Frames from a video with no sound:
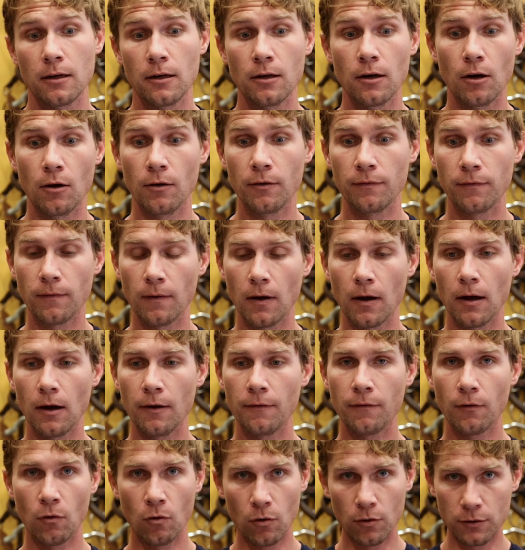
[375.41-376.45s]

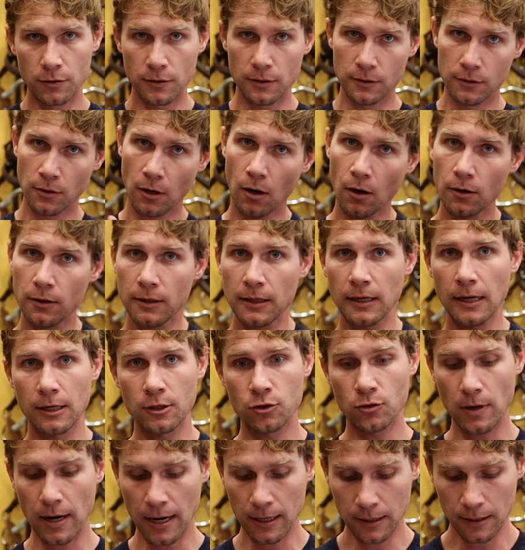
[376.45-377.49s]
if a horse is hard to get
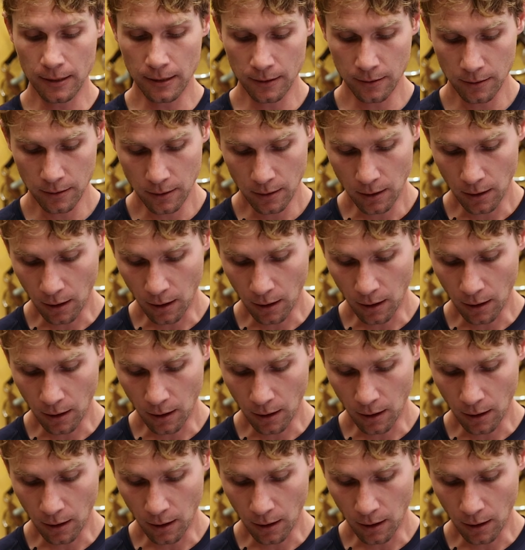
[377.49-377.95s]
tracking,